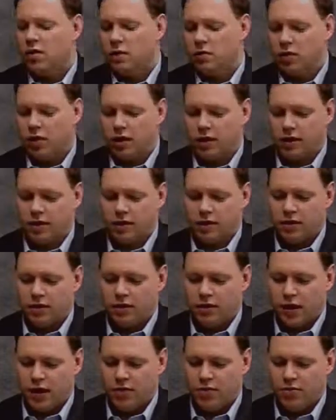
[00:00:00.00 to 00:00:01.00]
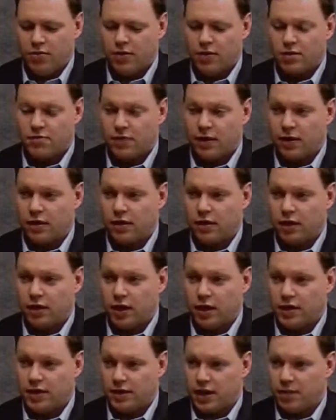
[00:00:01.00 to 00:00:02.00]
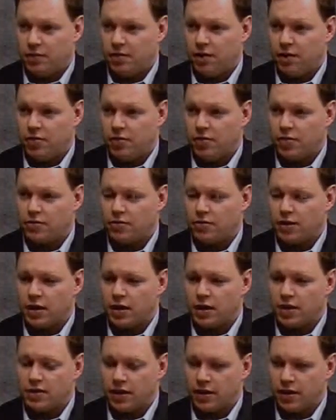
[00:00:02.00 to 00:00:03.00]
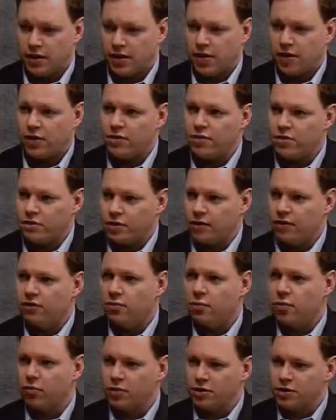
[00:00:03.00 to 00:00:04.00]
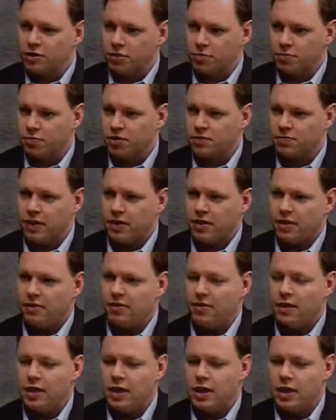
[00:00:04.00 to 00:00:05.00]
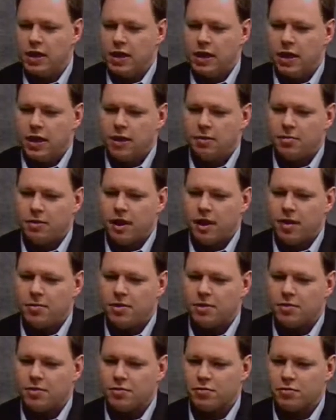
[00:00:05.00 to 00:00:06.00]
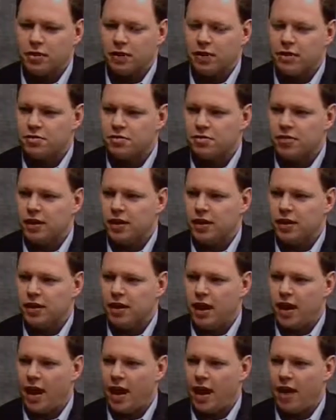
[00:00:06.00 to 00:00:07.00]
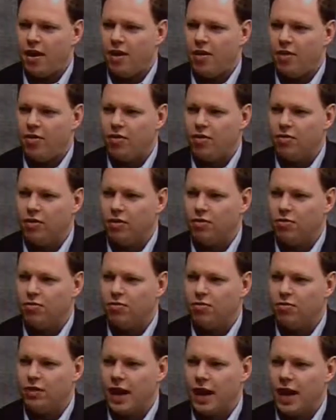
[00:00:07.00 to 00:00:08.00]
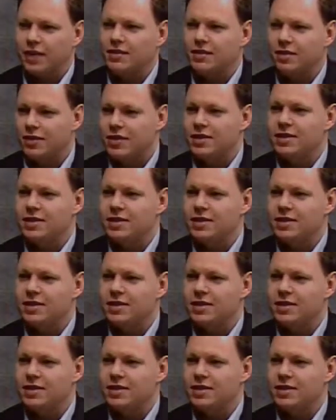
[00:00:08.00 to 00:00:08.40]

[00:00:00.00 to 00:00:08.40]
I do want to spend a lot of time on those because I think they're interesting from a regional perspective. But I'm also really interested in how you got to